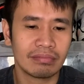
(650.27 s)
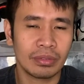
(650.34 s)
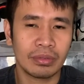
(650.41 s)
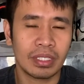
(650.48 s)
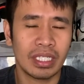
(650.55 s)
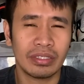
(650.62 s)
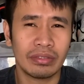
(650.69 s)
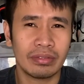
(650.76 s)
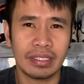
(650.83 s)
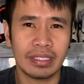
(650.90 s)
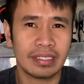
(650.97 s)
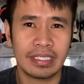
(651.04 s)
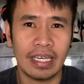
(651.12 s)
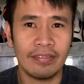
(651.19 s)

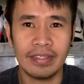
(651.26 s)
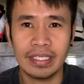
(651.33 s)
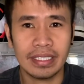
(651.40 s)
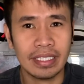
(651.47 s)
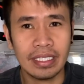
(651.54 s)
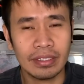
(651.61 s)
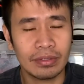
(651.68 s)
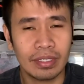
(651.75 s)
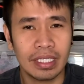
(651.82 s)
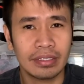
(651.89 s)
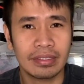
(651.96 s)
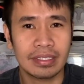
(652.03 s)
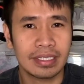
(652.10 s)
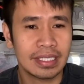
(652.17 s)
270,
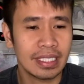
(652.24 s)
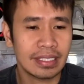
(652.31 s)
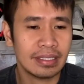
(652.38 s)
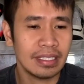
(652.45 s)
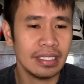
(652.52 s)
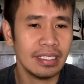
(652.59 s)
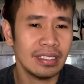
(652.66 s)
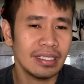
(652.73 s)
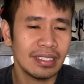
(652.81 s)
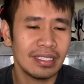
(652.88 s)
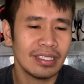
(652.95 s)
260.